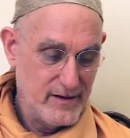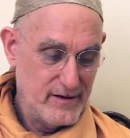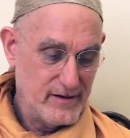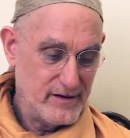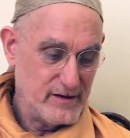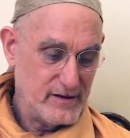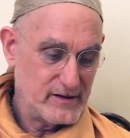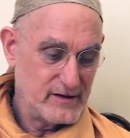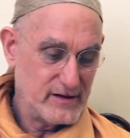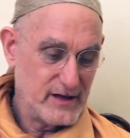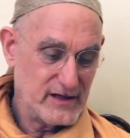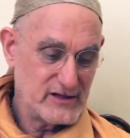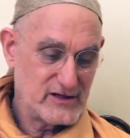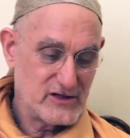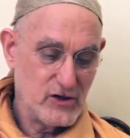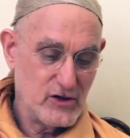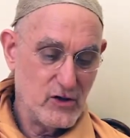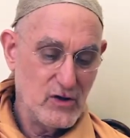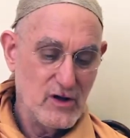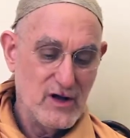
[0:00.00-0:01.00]
Like that.
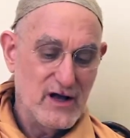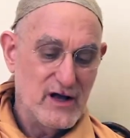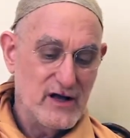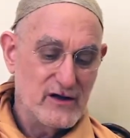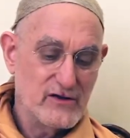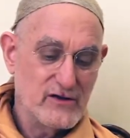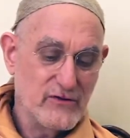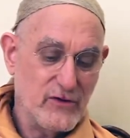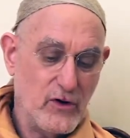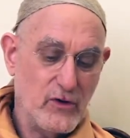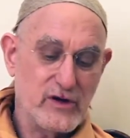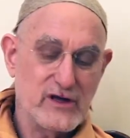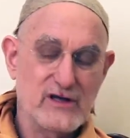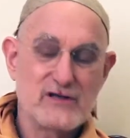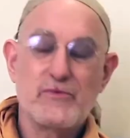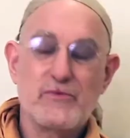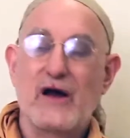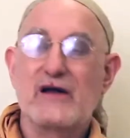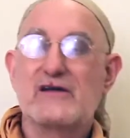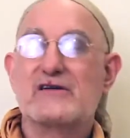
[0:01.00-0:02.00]
So devotees,
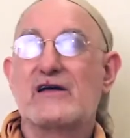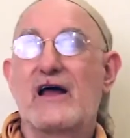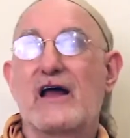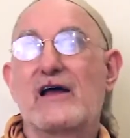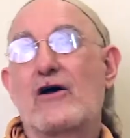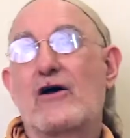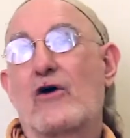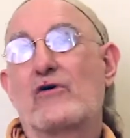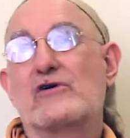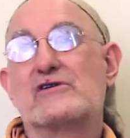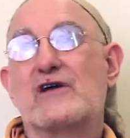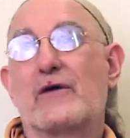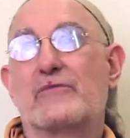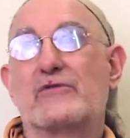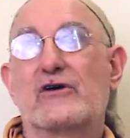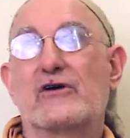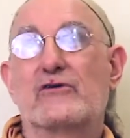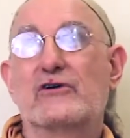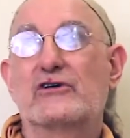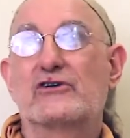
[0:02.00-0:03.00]
by saying, oh, it's up
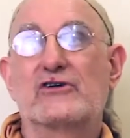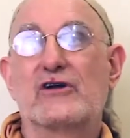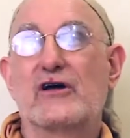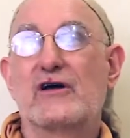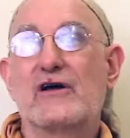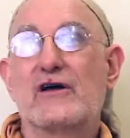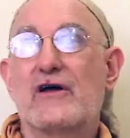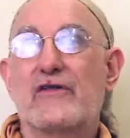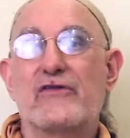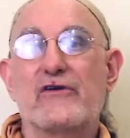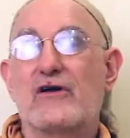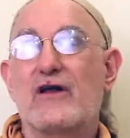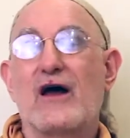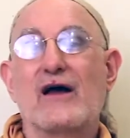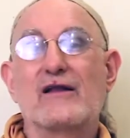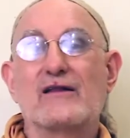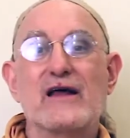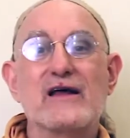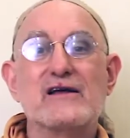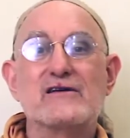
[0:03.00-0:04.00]
to Krishna, they're
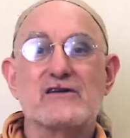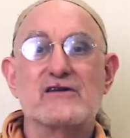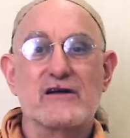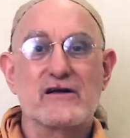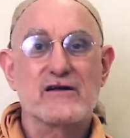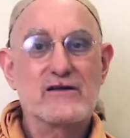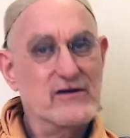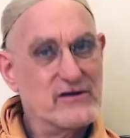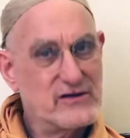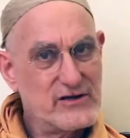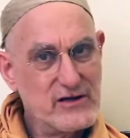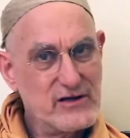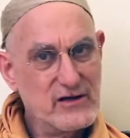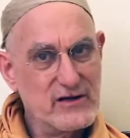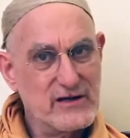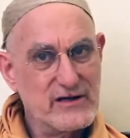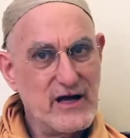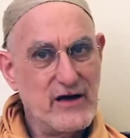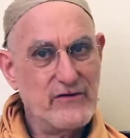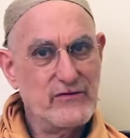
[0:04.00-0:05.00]
not lazy. They're still
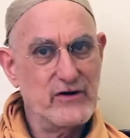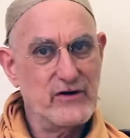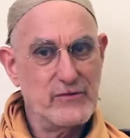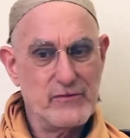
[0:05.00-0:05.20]
endeavoring. It